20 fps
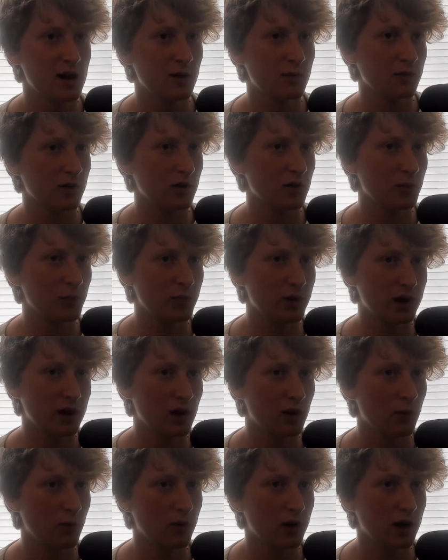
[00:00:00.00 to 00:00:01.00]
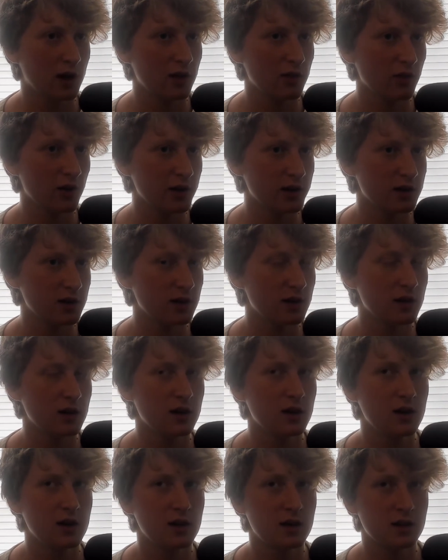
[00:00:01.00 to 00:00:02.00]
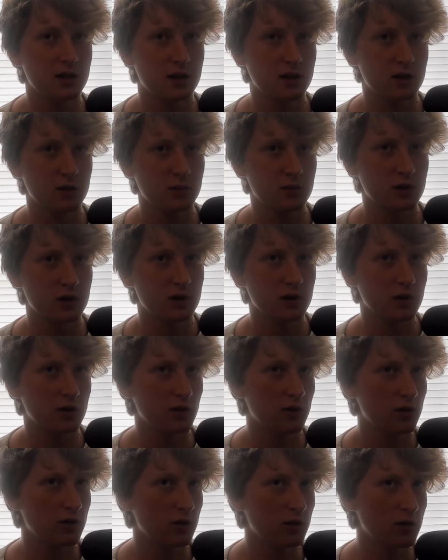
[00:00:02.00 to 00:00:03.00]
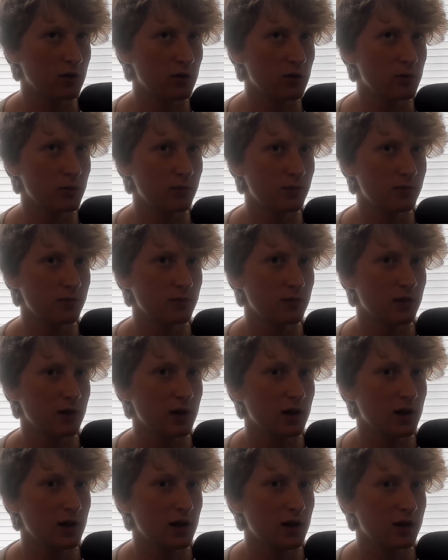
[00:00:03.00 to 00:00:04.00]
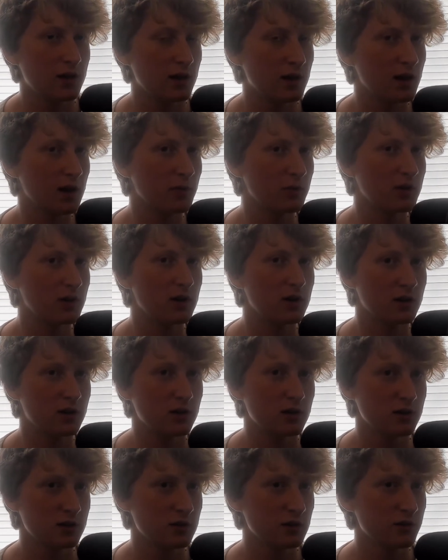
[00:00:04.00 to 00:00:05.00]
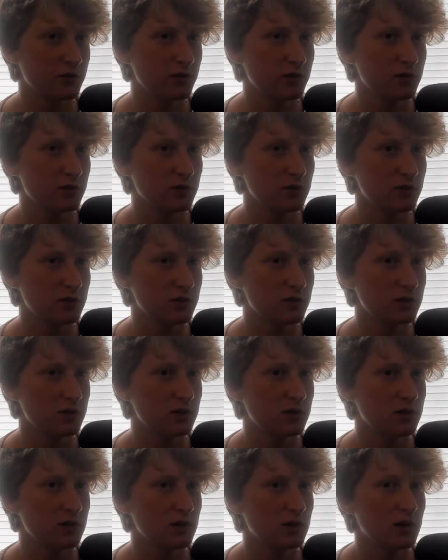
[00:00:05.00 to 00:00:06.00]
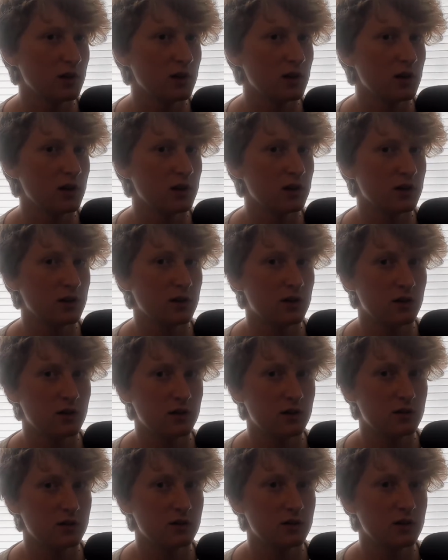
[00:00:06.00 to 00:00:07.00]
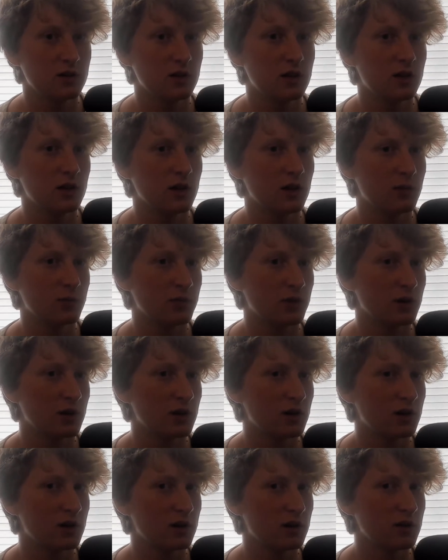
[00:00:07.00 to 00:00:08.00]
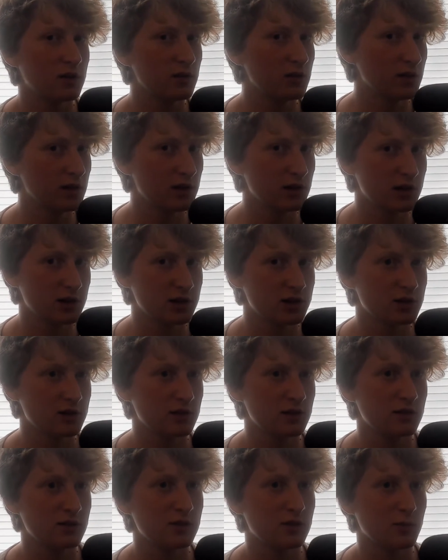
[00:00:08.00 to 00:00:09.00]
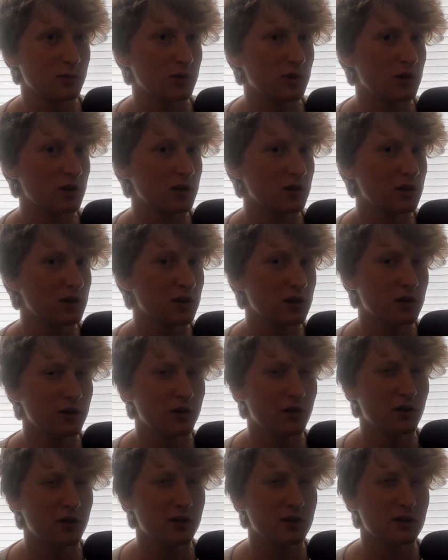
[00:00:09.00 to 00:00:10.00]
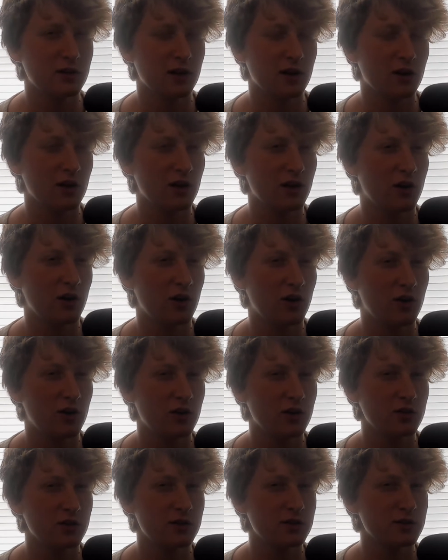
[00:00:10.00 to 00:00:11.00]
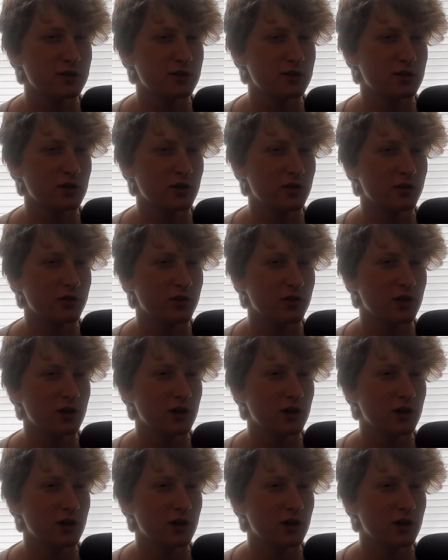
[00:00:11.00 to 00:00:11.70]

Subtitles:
I'm gonna pick out what I like. Then I'm gonna go home. Then I'm gonna cook the food. You know, I'm gonna do the dishes. I'm gonna, it's like all this stuff